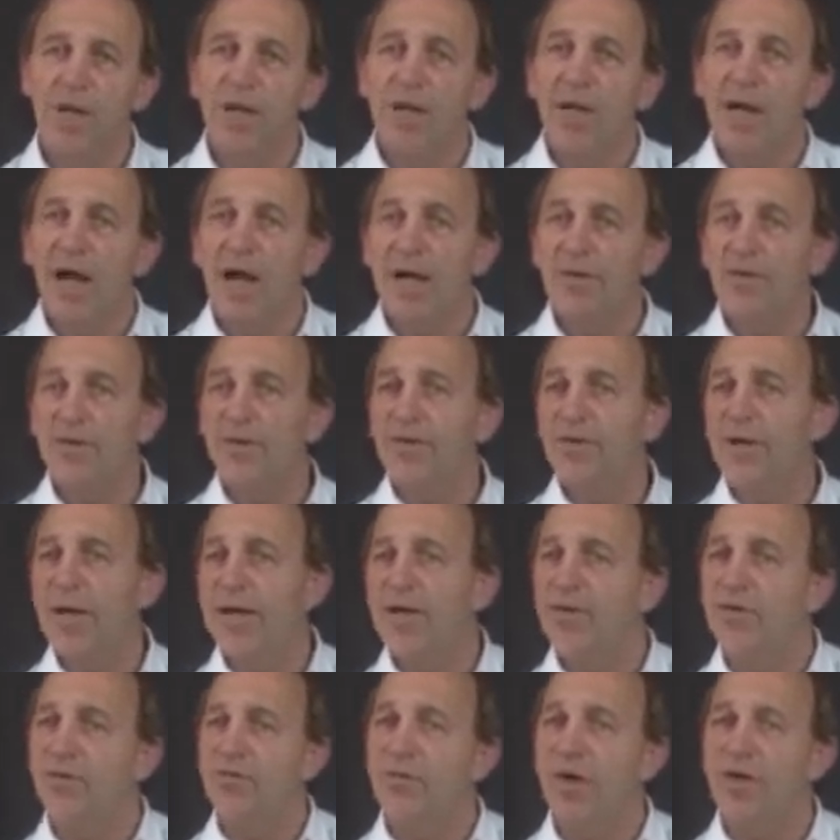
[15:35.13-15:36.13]
As the
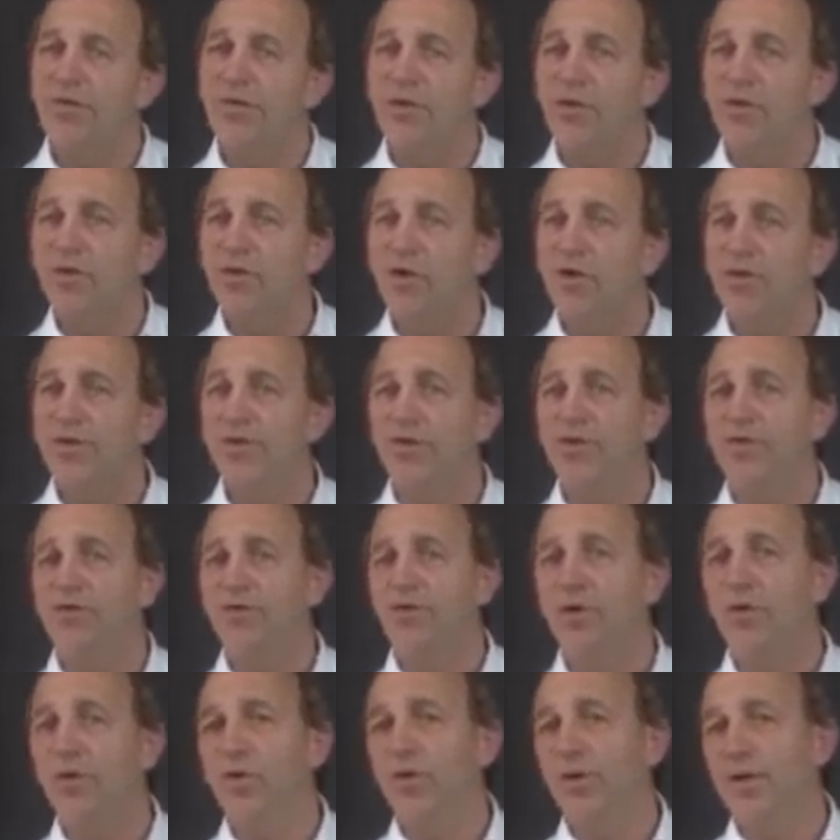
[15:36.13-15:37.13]
tendon runs across the
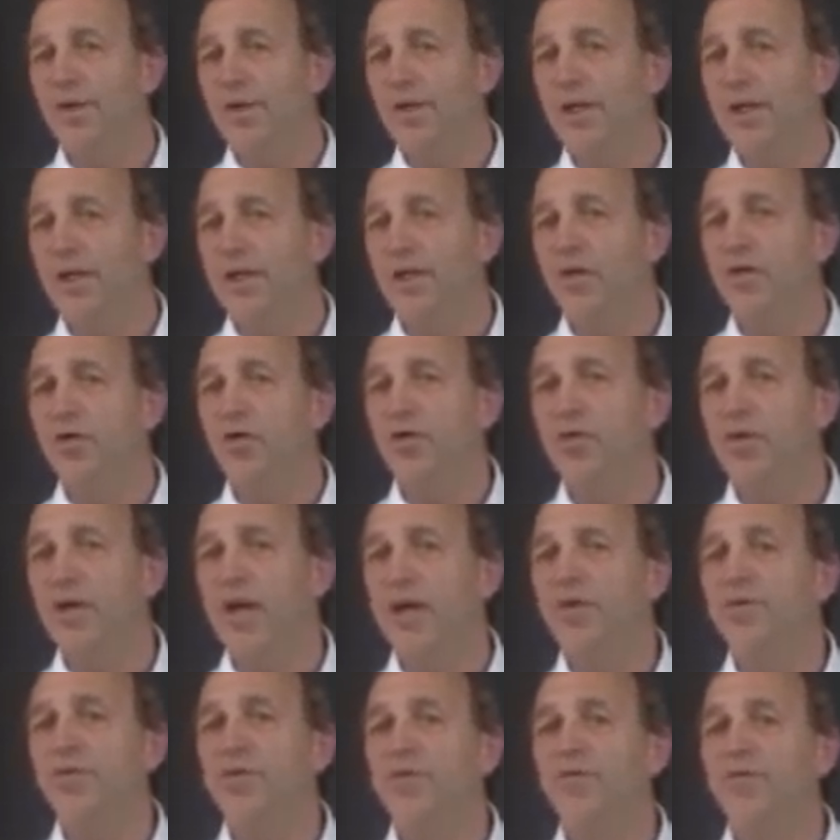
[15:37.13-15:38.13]
shoulder, it can
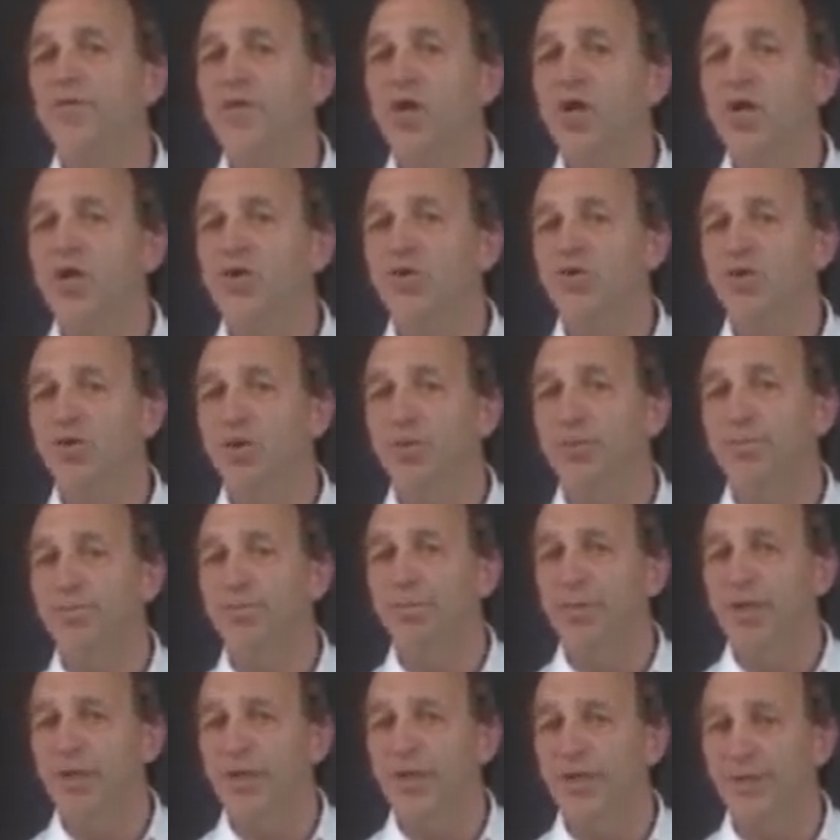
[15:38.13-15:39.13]
create a virtual
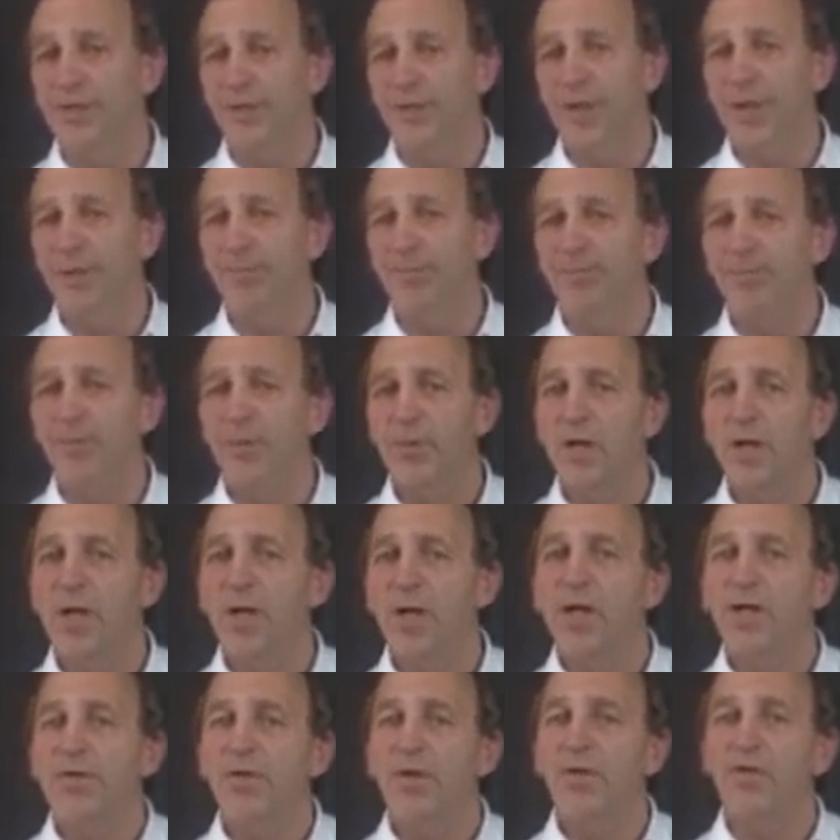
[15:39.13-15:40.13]
bursa,
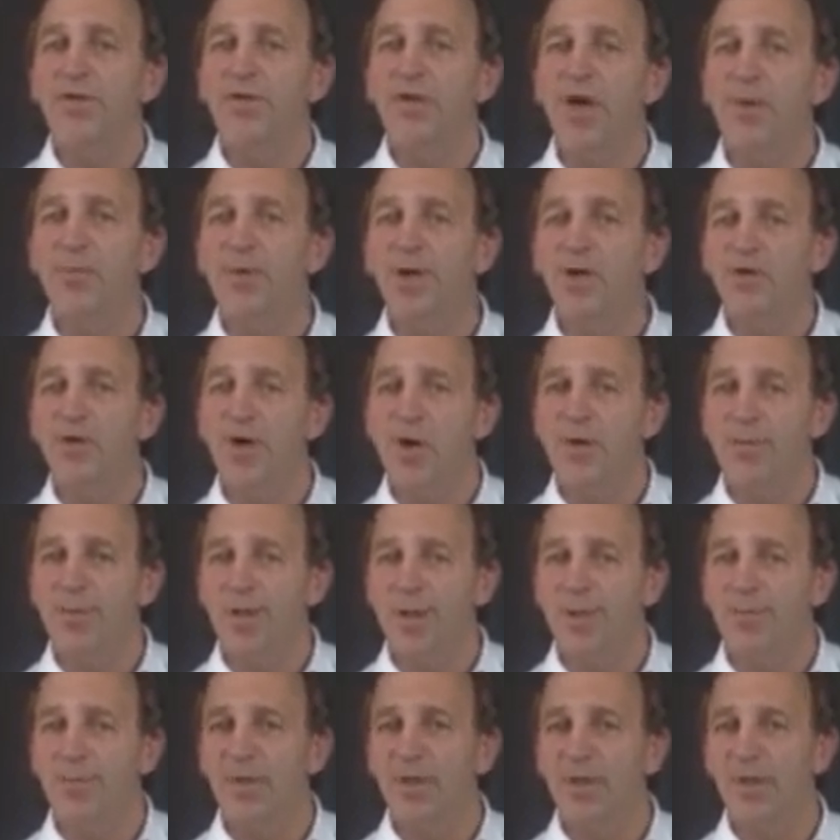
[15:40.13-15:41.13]
the
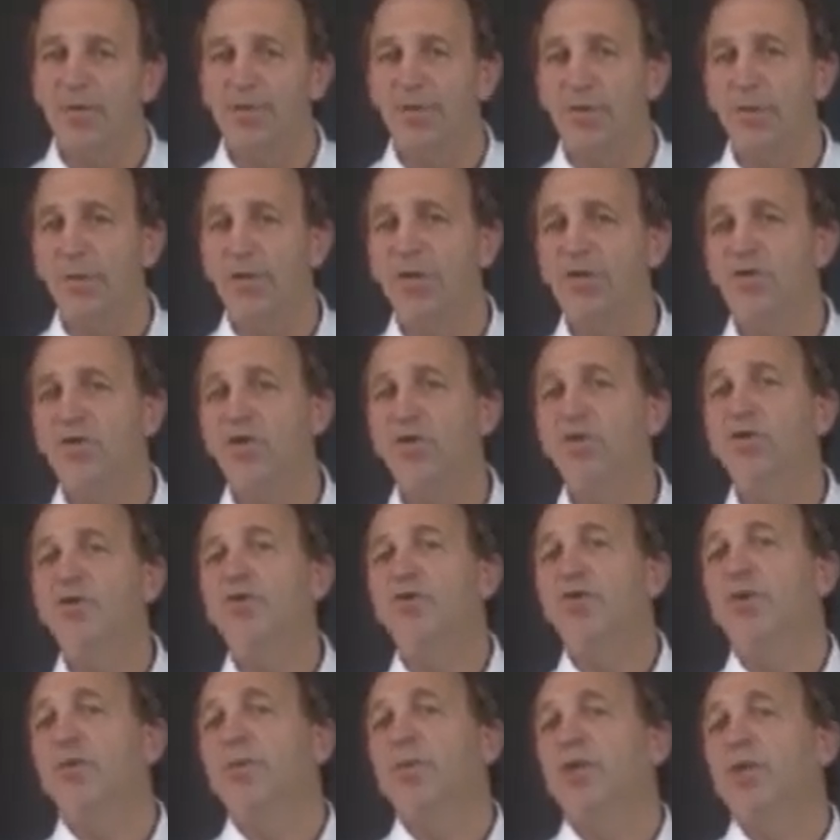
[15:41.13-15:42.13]
subacromial bursa, which can
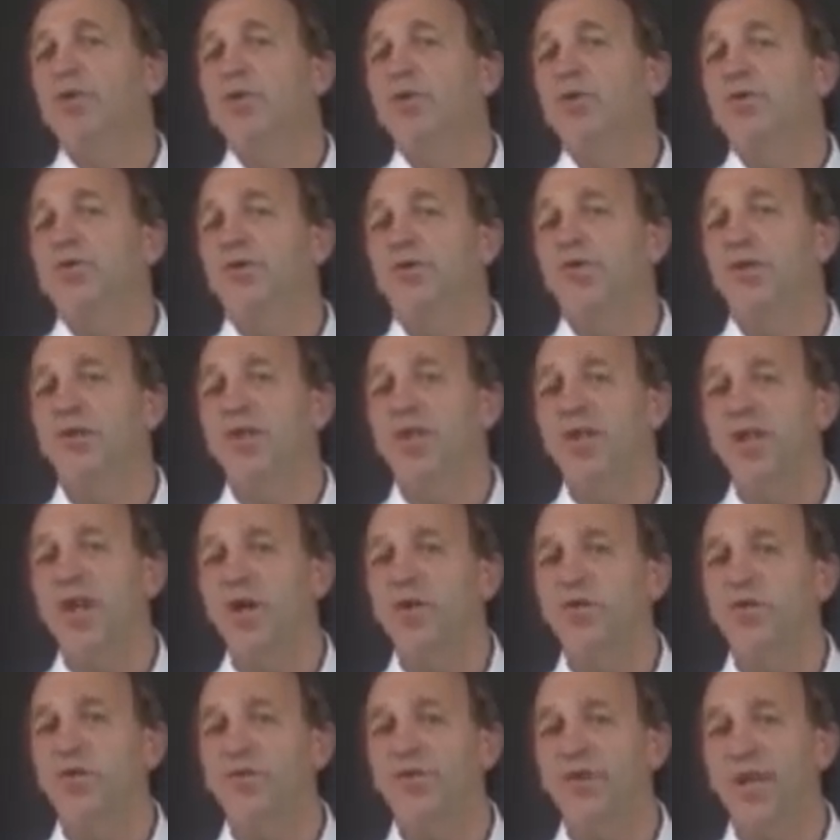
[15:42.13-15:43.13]
also be used to
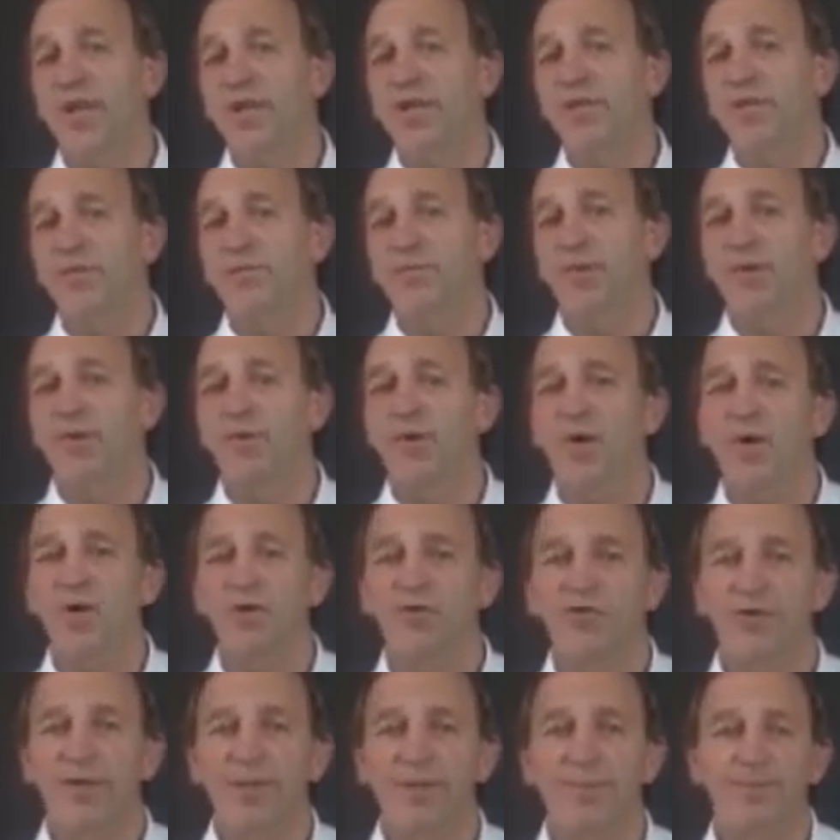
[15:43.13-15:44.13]
denote tendon
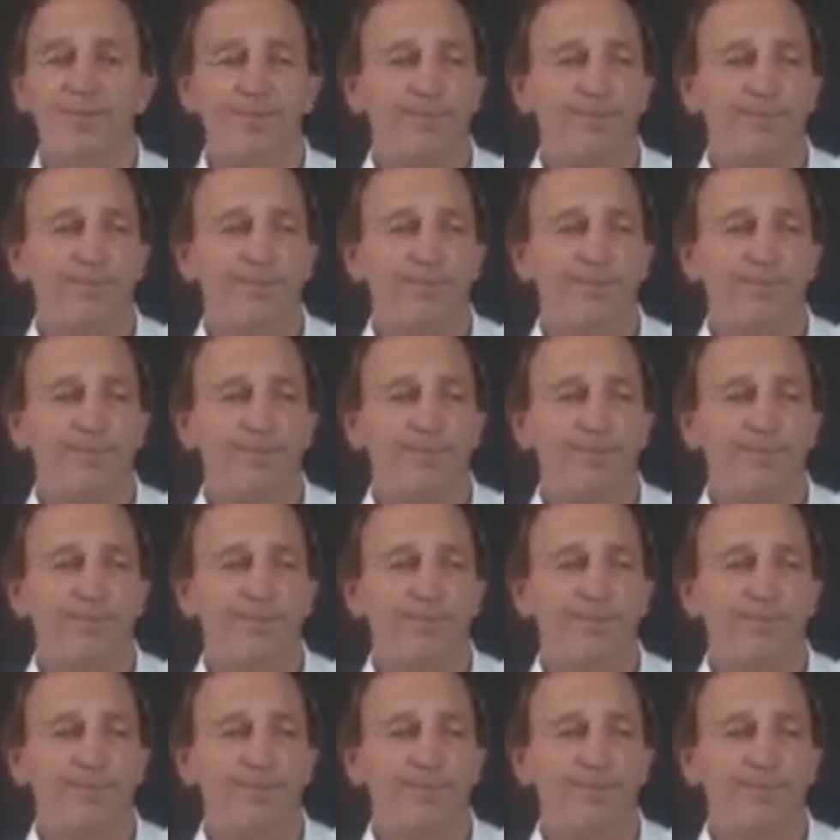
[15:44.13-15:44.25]
pathology.